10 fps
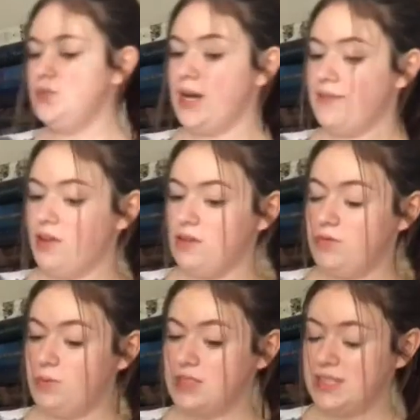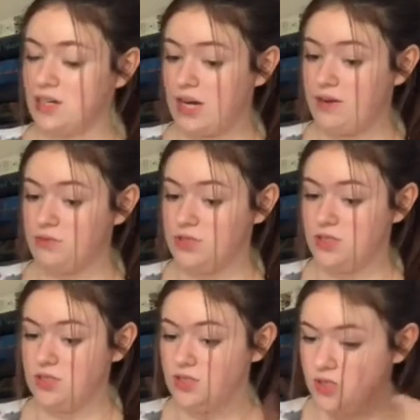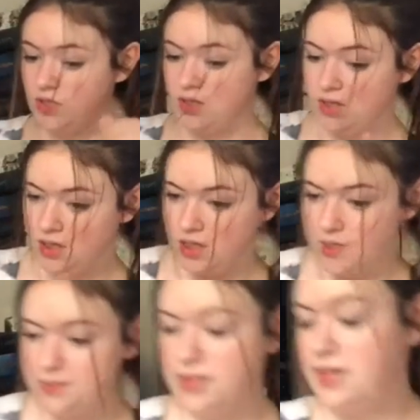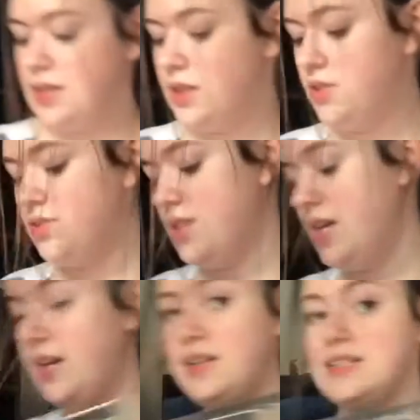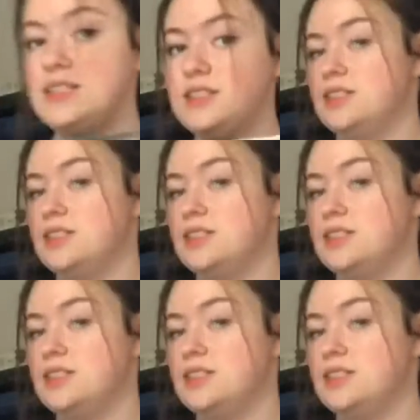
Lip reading: have all of the ones that are out. But now that those are there, let's